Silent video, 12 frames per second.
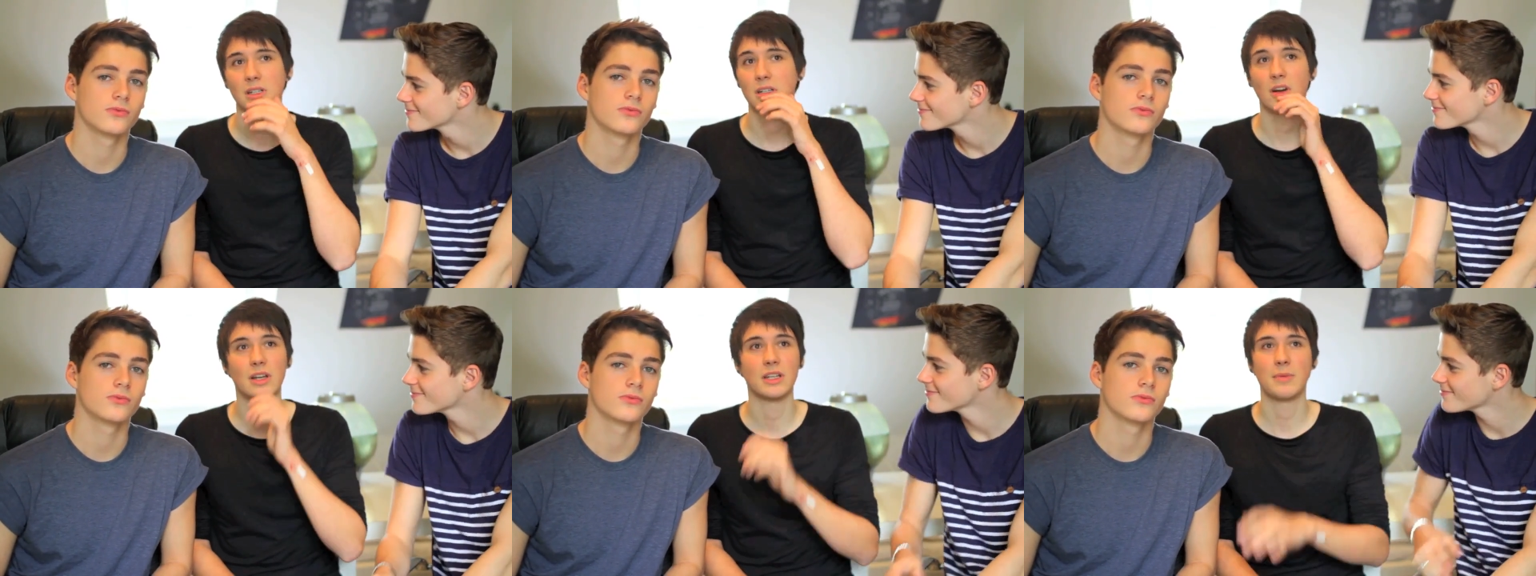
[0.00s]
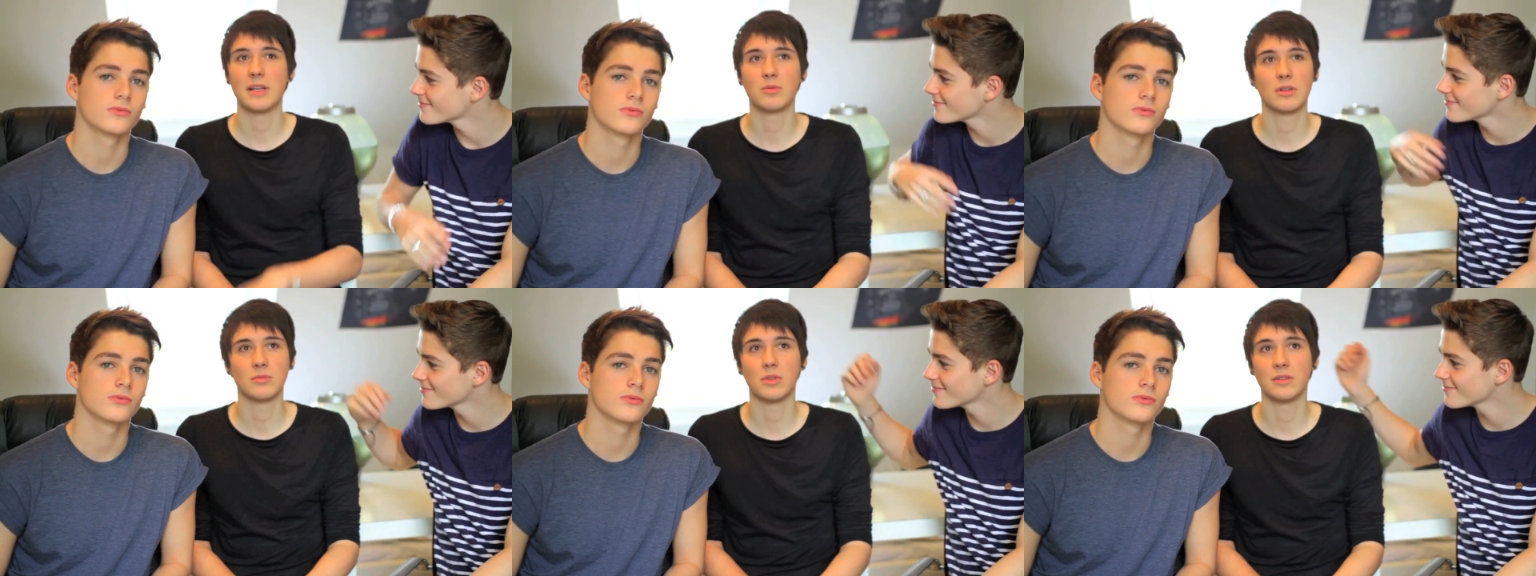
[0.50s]
Speaker 1: God, it depends
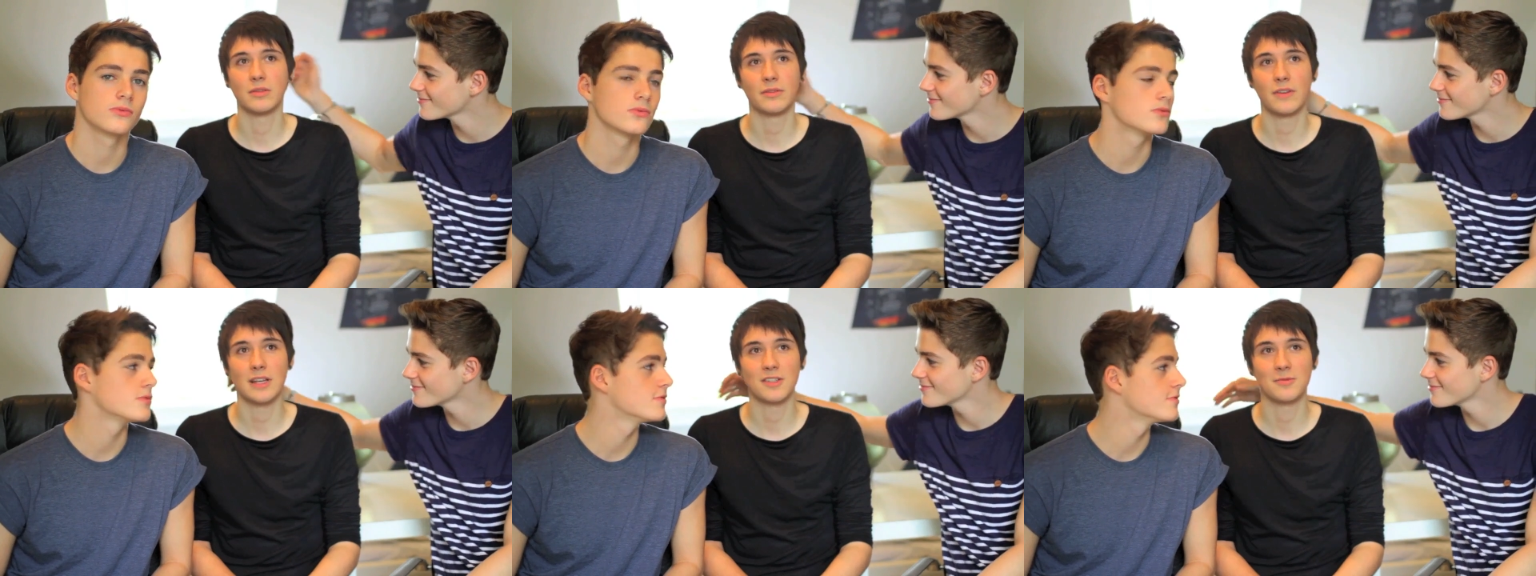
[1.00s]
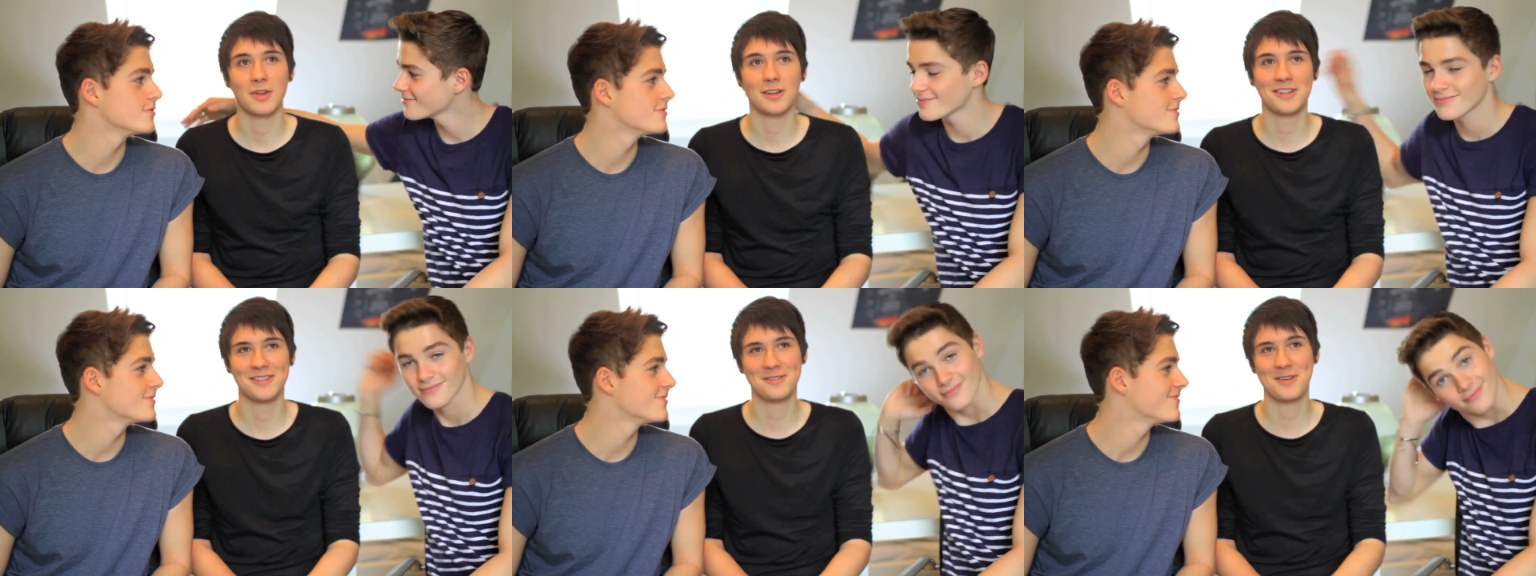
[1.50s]
what phase of my
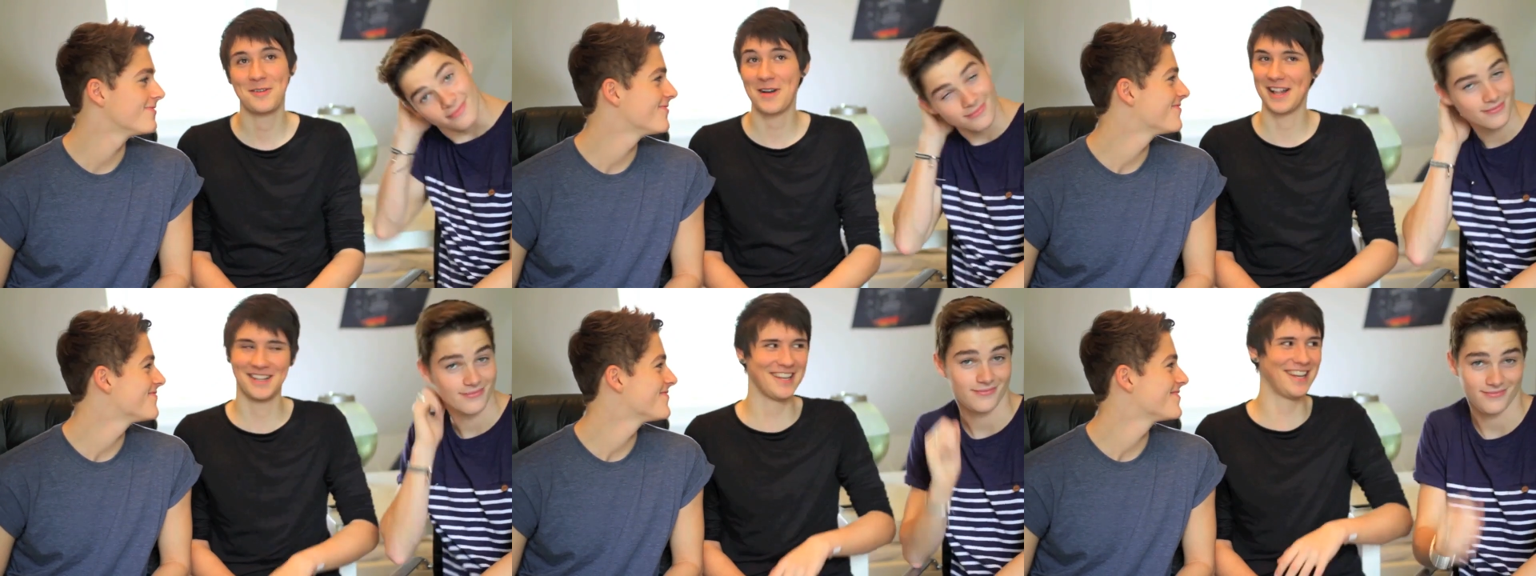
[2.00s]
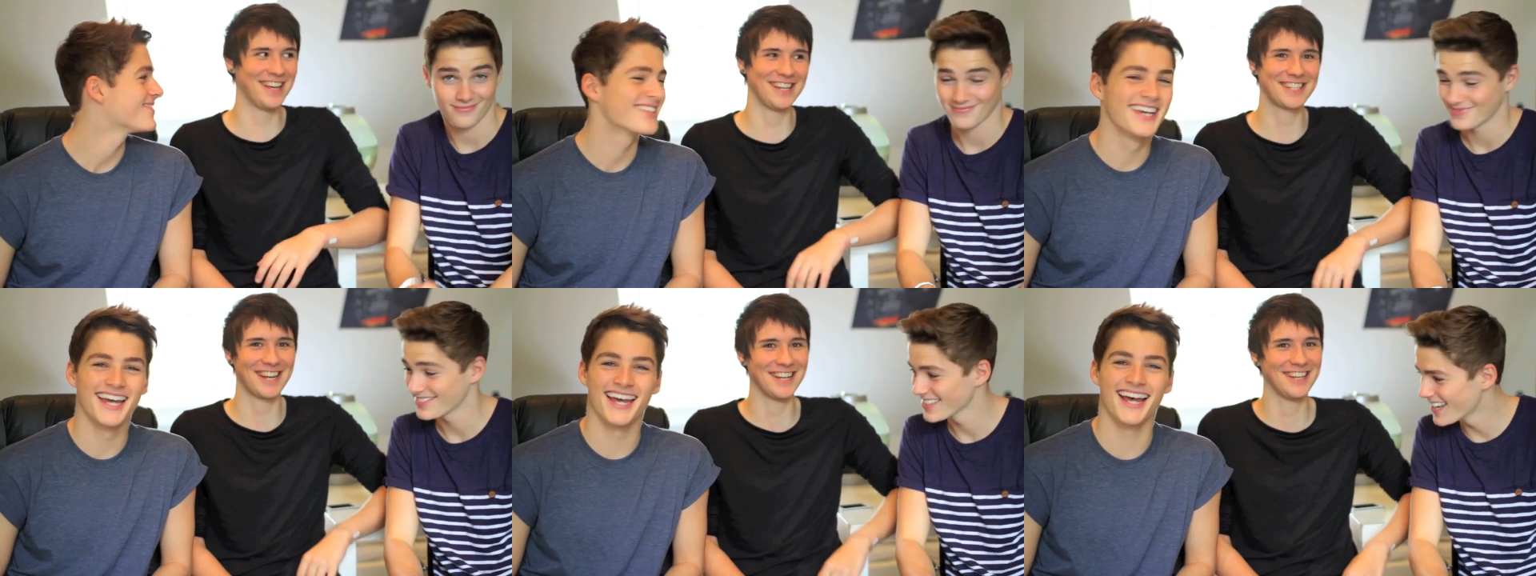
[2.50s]
well.
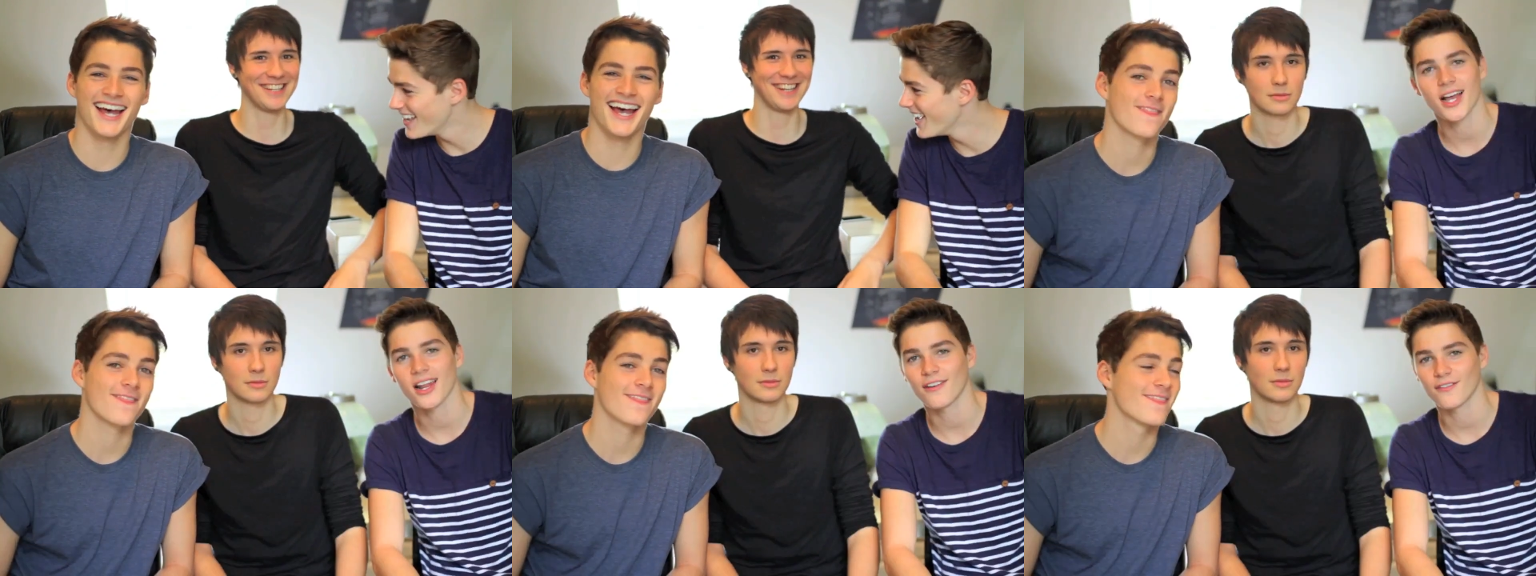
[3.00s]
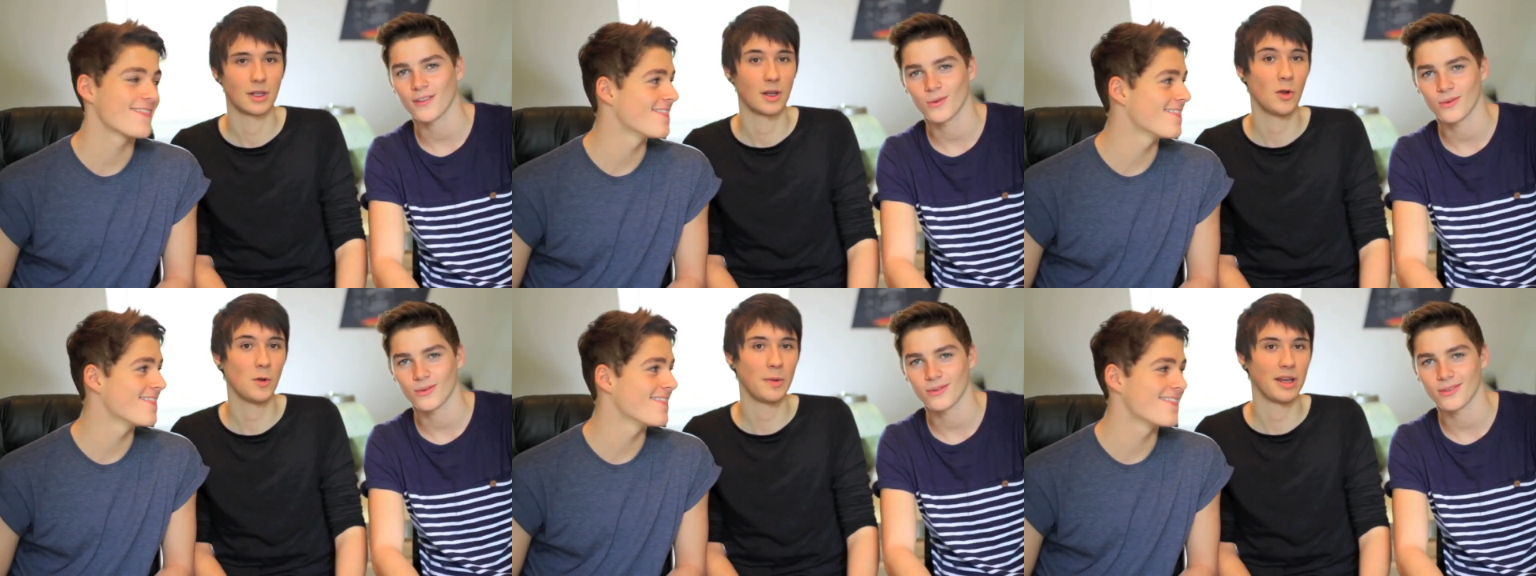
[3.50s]

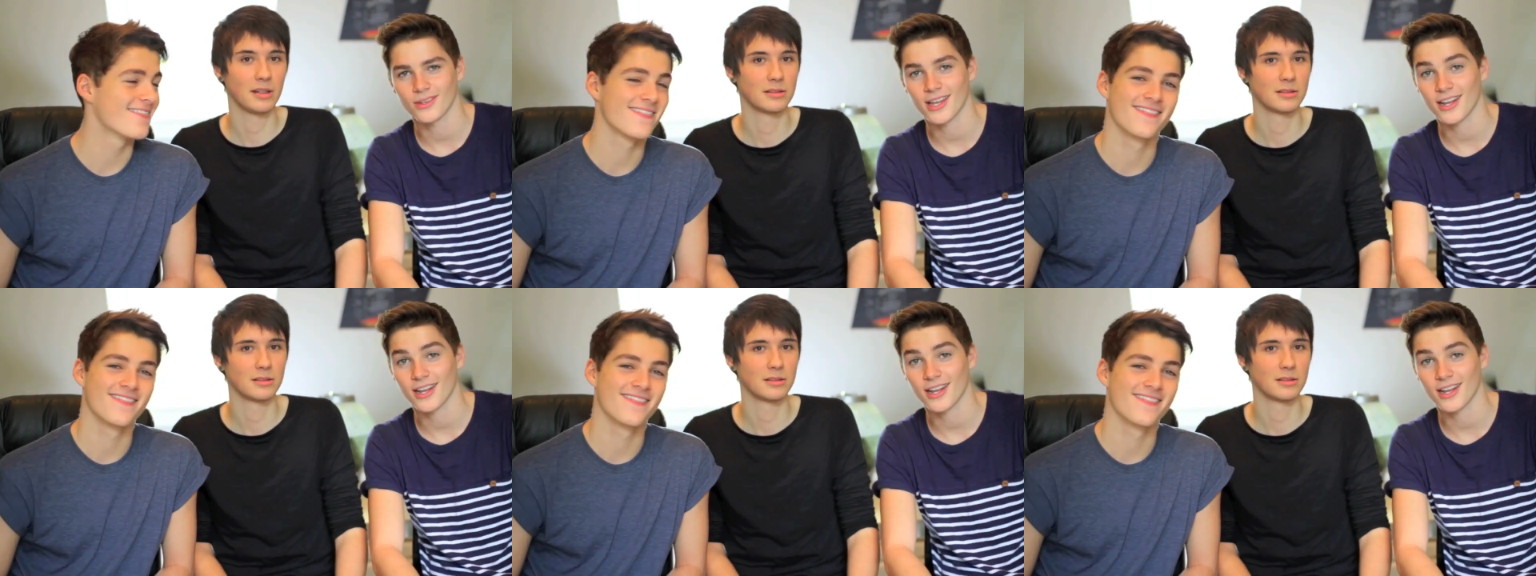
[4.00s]
Call me.